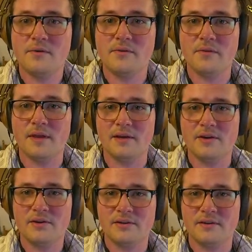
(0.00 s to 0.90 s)
They
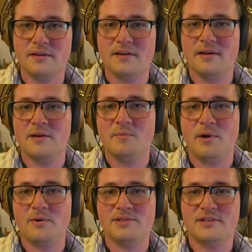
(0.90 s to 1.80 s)
couldn't...
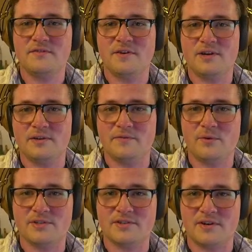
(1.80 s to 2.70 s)

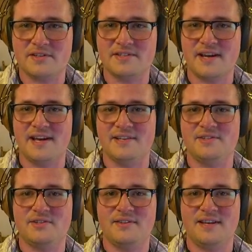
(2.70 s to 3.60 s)
Post-divorce arc Sag,
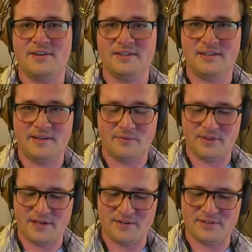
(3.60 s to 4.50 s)
they couldn't live
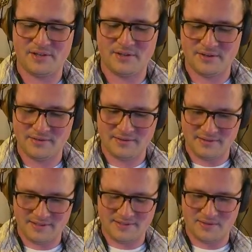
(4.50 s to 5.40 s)
without each other.
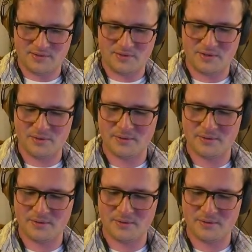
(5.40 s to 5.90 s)
It's so true.